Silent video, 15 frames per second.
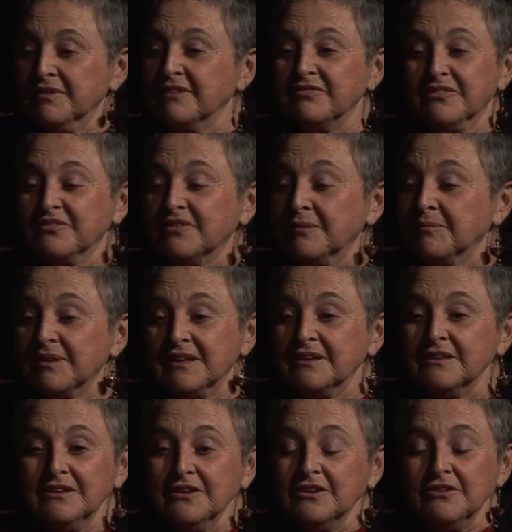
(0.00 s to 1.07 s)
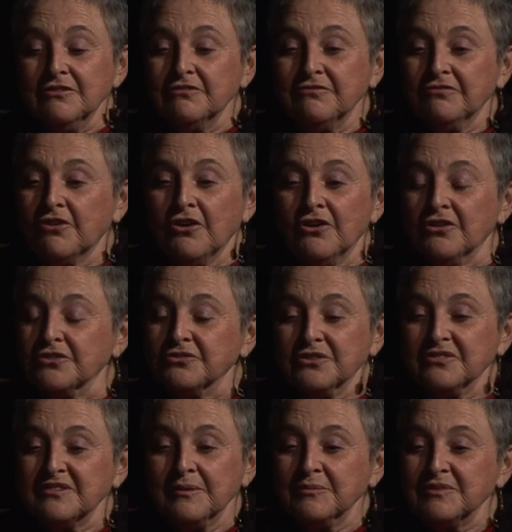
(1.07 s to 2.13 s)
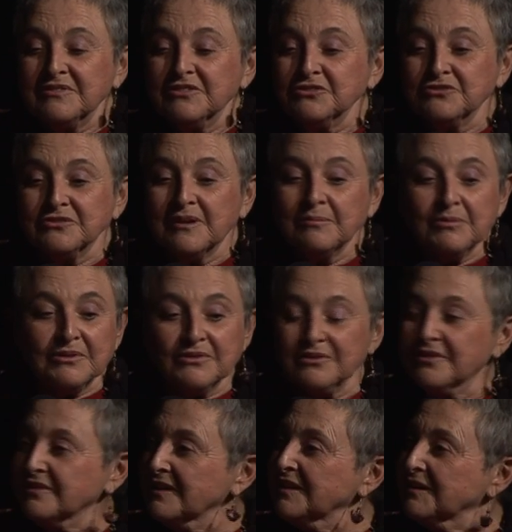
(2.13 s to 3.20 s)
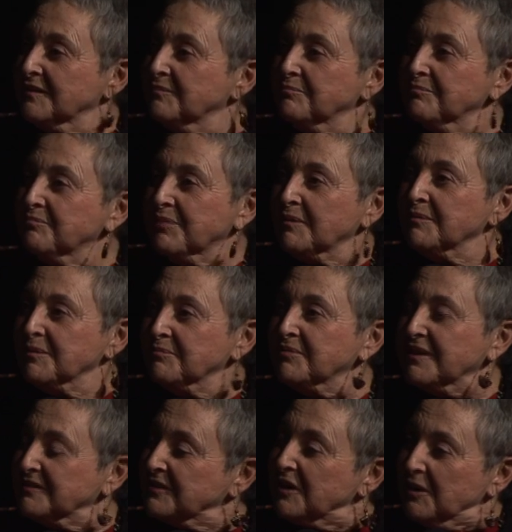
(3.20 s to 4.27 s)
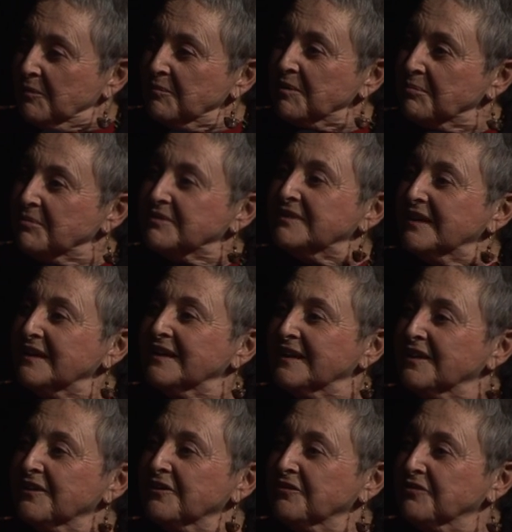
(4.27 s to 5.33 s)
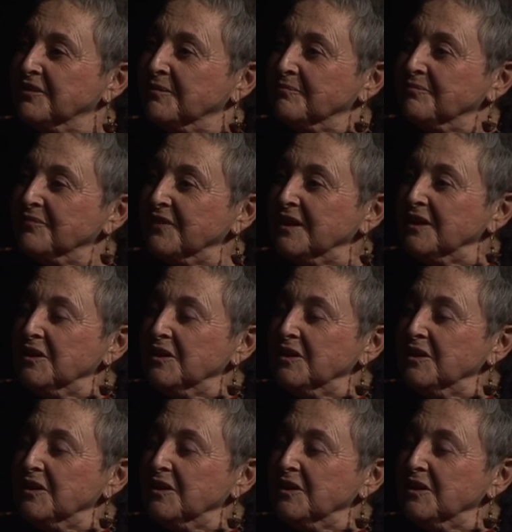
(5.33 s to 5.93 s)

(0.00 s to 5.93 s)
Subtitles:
If somebody falls or someone's in trouble or in a public place, people take care of them.